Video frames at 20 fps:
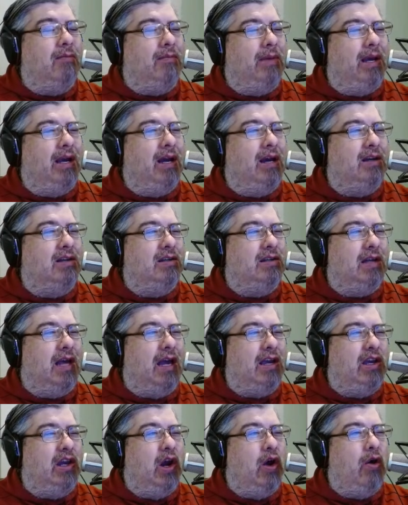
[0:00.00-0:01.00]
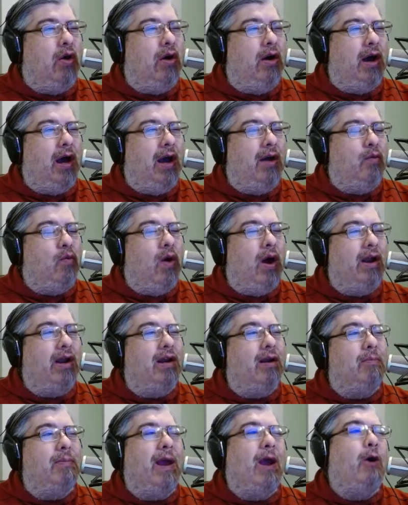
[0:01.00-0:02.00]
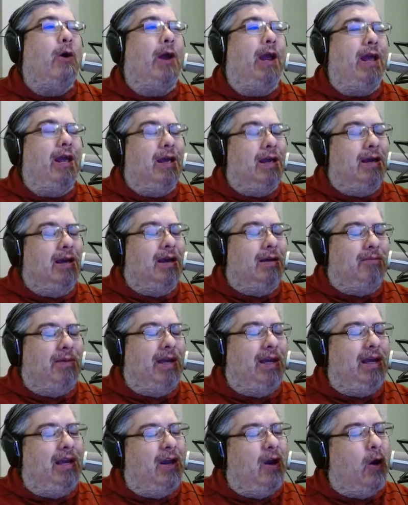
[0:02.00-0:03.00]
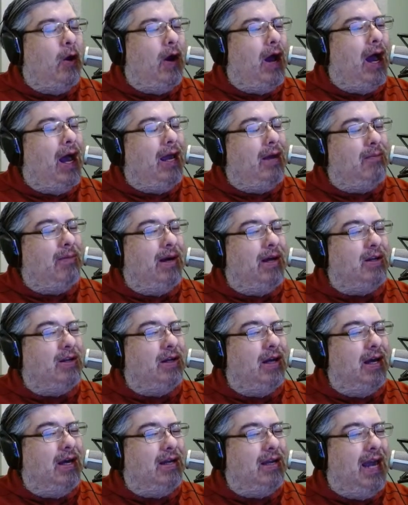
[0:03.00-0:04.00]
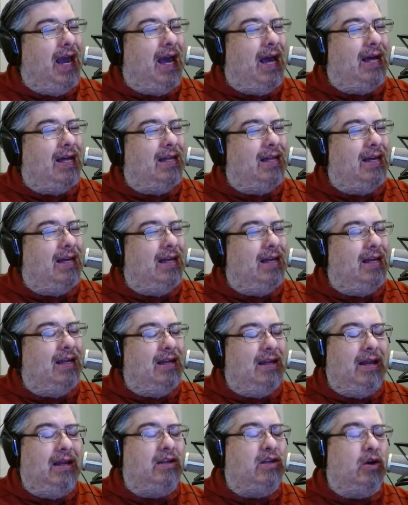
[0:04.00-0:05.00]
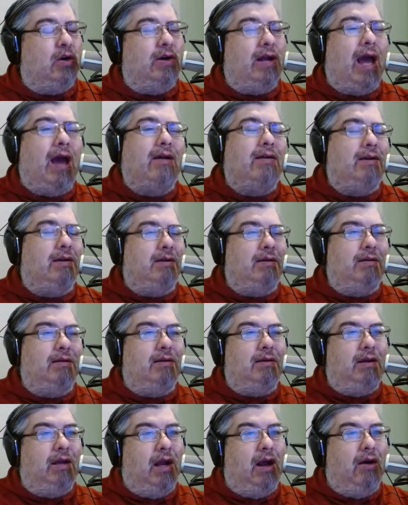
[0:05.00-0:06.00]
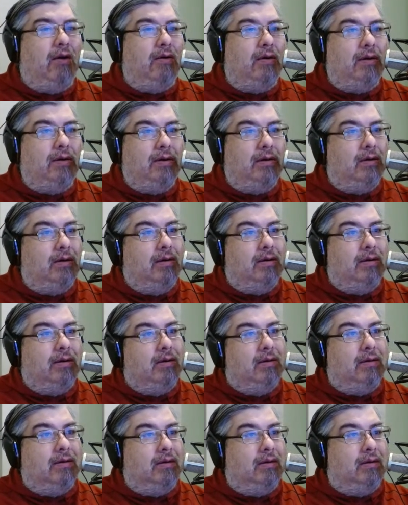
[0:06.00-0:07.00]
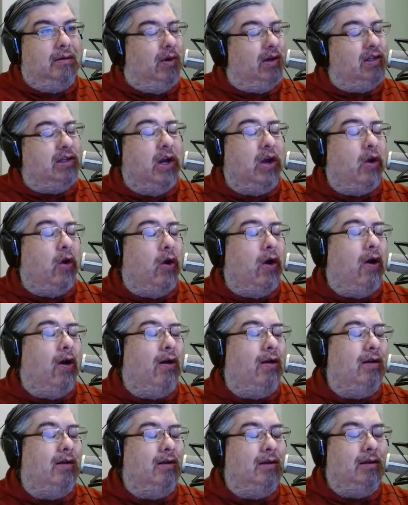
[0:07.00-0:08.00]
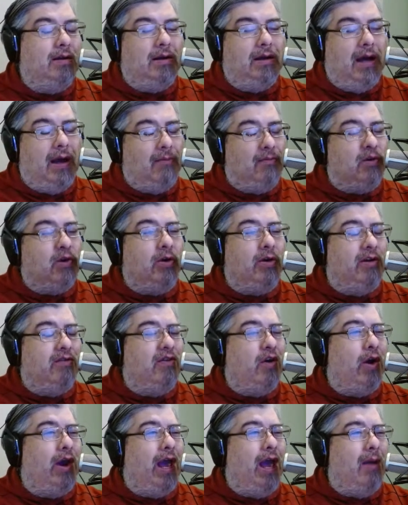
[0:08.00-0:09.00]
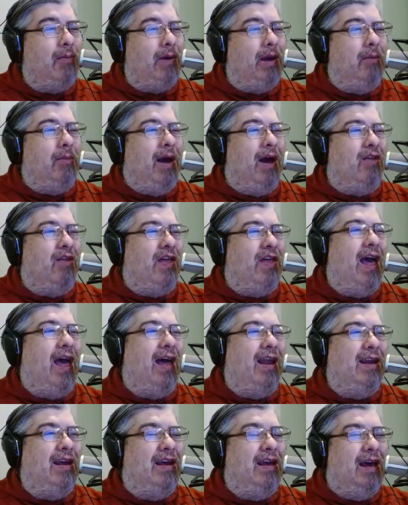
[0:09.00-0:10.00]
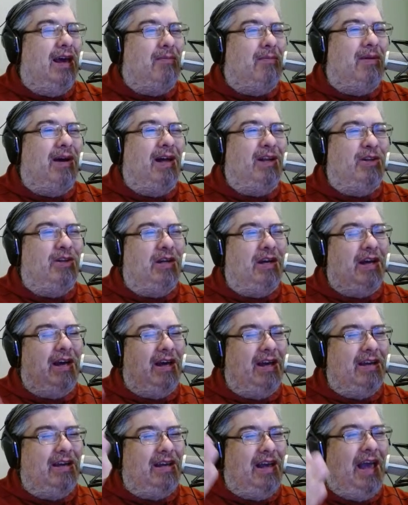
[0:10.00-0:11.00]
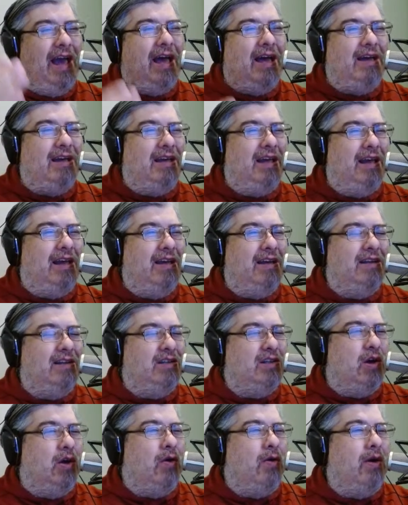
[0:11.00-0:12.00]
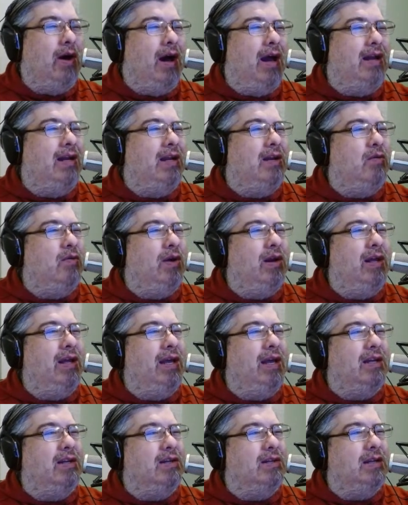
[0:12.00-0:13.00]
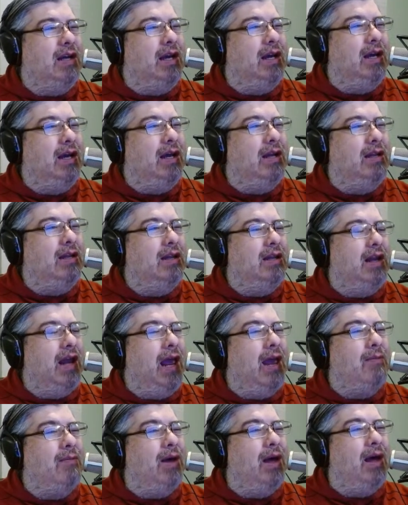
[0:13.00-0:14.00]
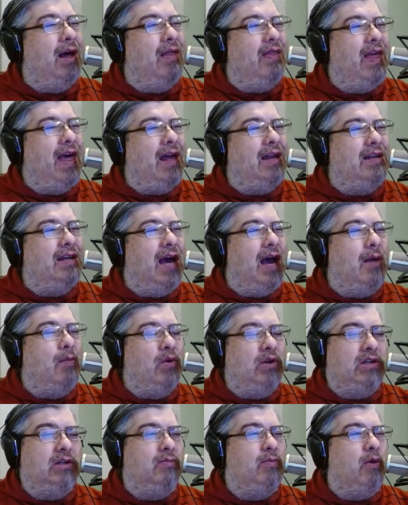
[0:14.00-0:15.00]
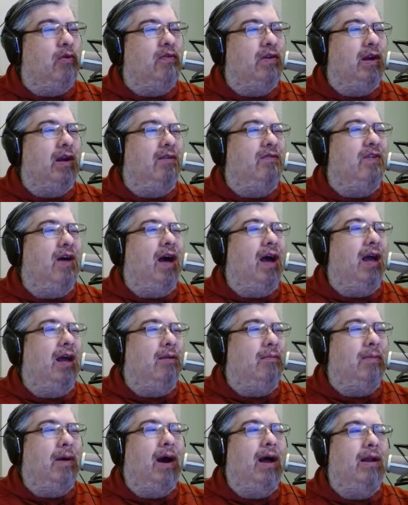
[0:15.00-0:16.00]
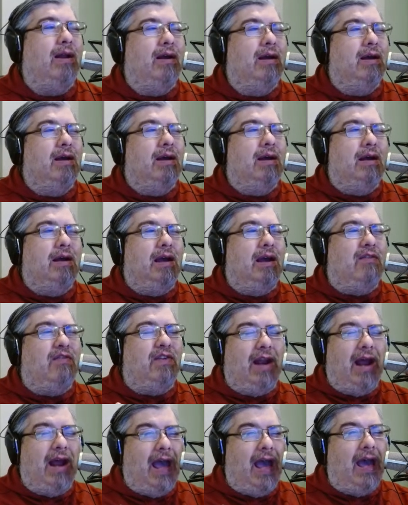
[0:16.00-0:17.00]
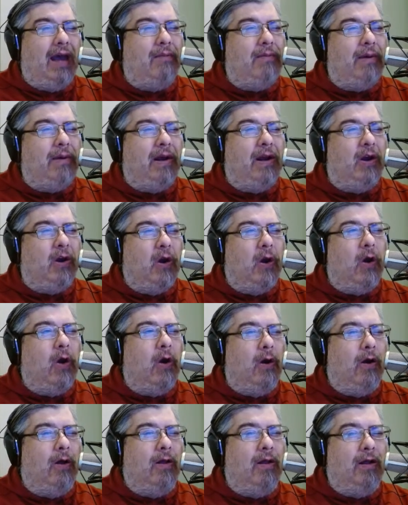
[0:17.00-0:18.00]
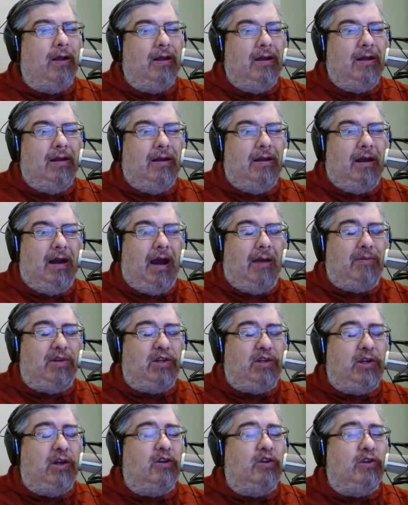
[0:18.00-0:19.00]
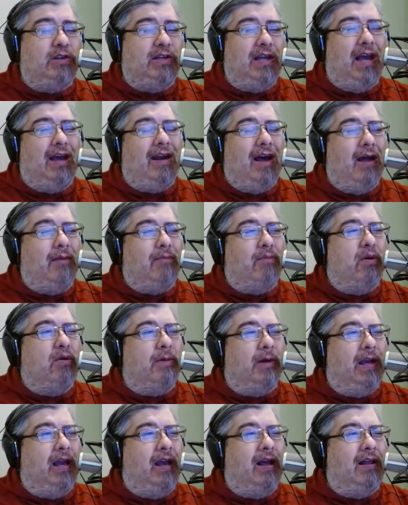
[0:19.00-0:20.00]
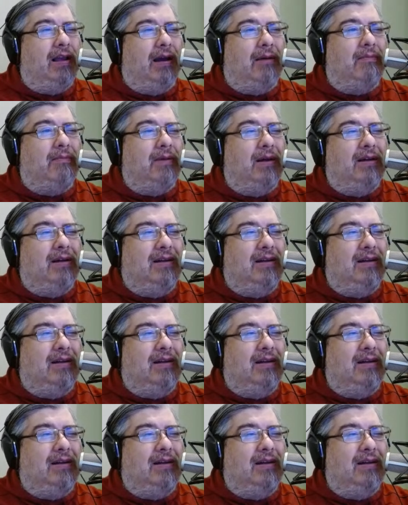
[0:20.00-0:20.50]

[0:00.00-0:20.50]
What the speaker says: because, you know, I wanted a Perry, P-E-R-I, but yeah, it turned out, you know, wasn't a girl. I'm sure he's very happy about that. But so I didn't really get to say in the name at that time, which is perfectly fine. But if it had been a girl, I'm still set on Perfect Gilliam.